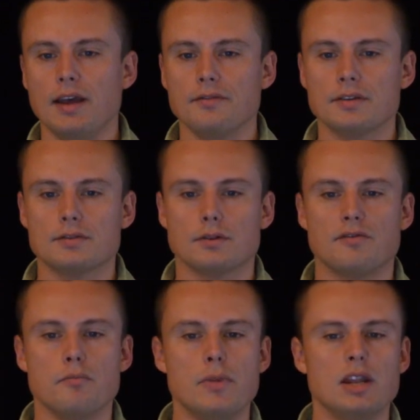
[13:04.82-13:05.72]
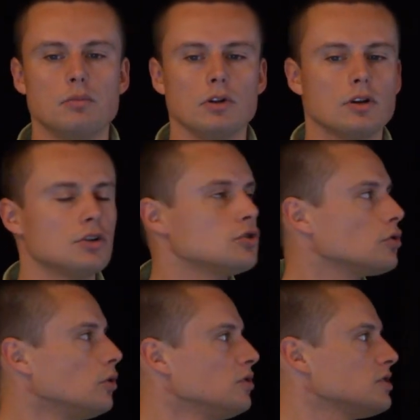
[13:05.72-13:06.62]
have this sort of minimal
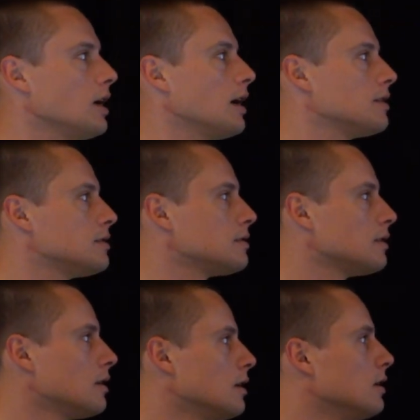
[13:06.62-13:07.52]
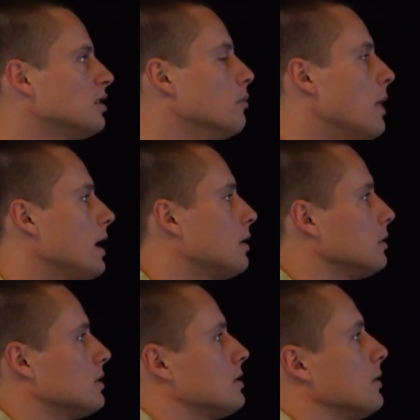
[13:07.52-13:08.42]
control size to make
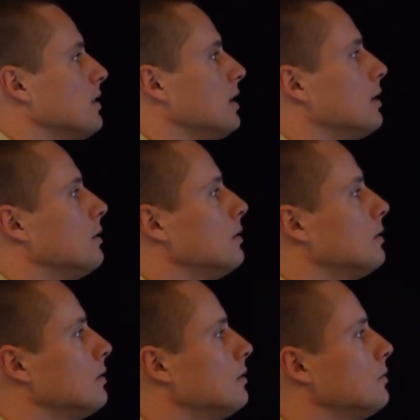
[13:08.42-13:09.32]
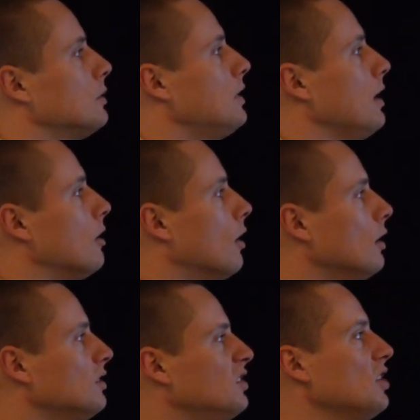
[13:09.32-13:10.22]
with something what they
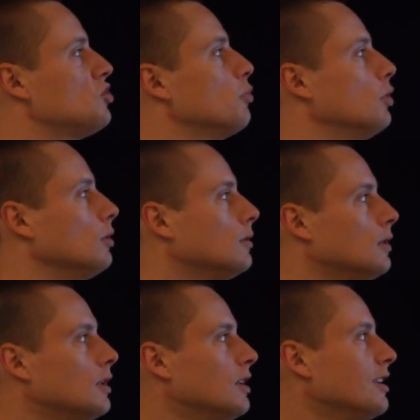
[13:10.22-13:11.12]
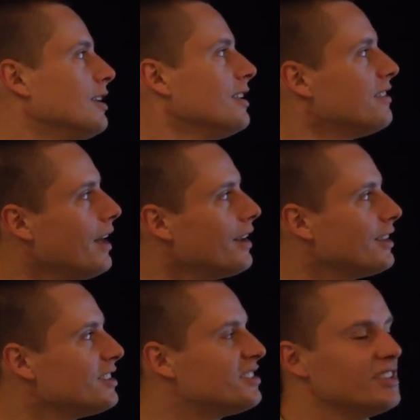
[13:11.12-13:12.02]
call touchable. That
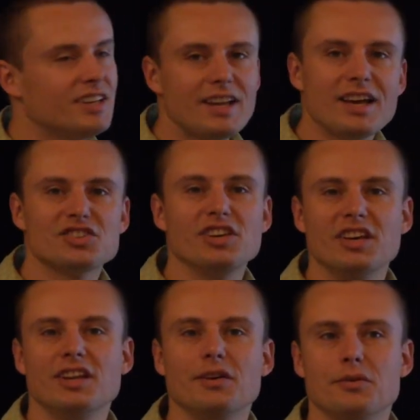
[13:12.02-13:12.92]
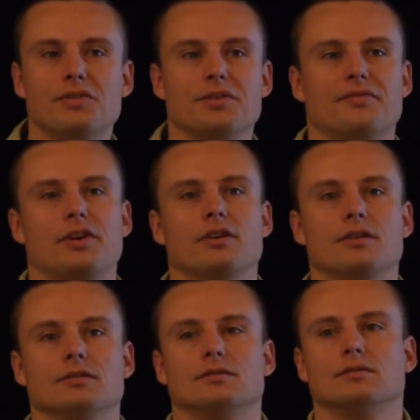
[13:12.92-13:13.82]
is, you can actually hit it with your
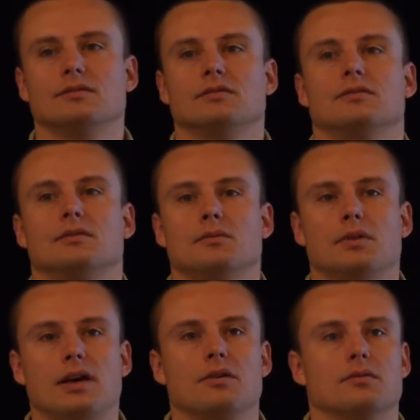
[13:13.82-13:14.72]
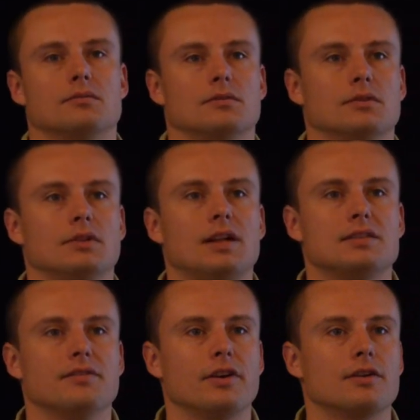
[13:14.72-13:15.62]
finger without
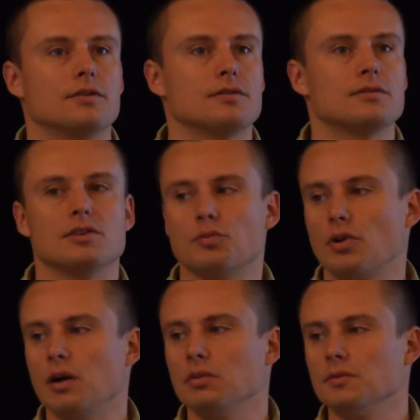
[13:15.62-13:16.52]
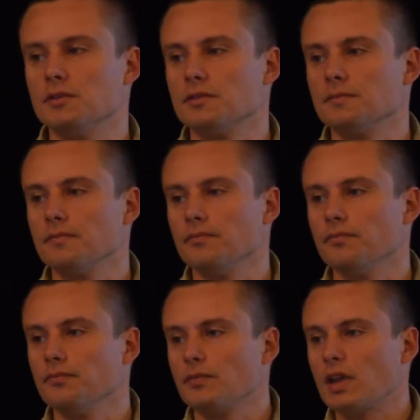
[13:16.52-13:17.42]
lots of errors and problems.
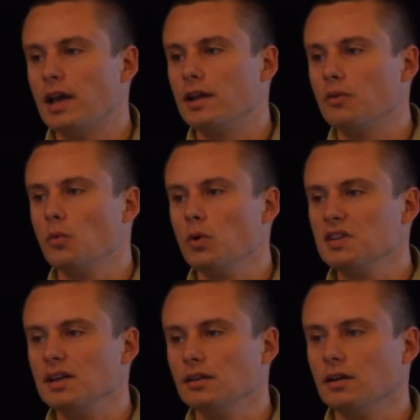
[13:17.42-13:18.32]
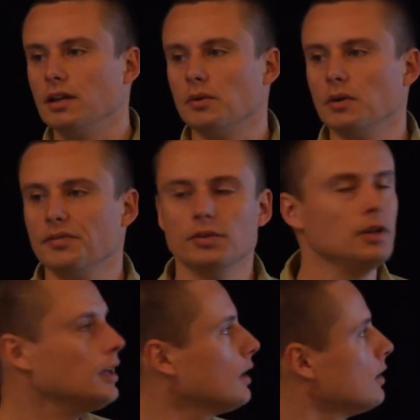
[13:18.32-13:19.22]
And what does that look like? Well, if you
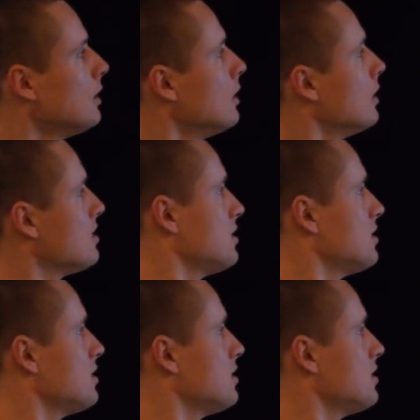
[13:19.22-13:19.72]
look at a